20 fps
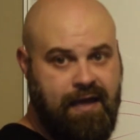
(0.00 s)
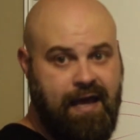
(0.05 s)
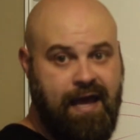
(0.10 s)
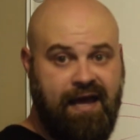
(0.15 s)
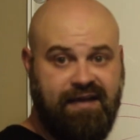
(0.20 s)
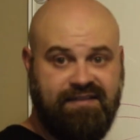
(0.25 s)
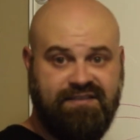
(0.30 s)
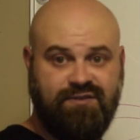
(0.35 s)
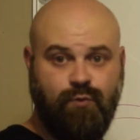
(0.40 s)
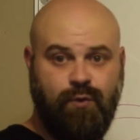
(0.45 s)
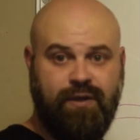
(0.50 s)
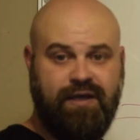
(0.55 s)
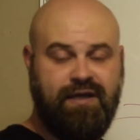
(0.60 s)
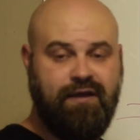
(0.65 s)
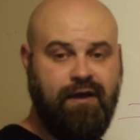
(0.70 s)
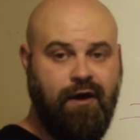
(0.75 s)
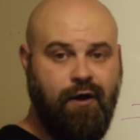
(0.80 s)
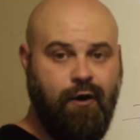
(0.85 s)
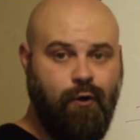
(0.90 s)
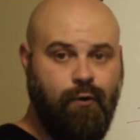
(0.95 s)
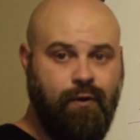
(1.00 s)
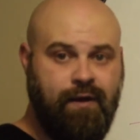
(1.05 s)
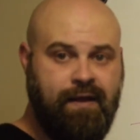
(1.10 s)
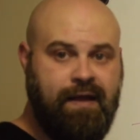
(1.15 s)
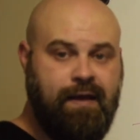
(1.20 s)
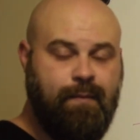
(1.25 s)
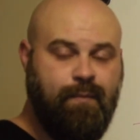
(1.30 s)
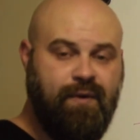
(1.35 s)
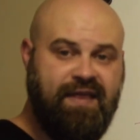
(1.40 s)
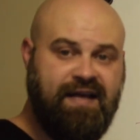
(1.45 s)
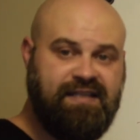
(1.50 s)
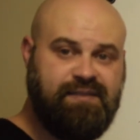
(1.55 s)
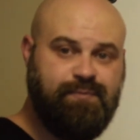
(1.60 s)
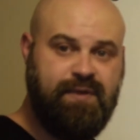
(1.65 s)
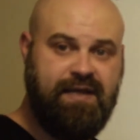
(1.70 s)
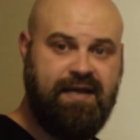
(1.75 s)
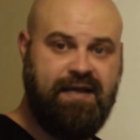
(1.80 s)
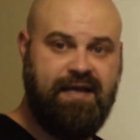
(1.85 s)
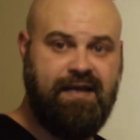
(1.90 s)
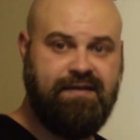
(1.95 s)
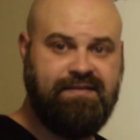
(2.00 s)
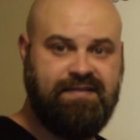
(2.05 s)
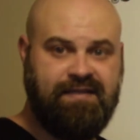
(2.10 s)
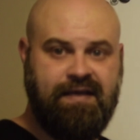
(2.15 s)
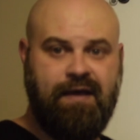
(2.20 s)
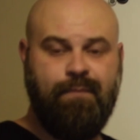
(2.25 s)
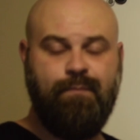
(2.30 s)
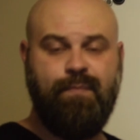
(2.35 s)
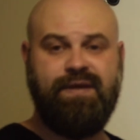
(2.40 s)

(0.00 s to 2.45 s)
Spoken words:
as we go. But that's been it.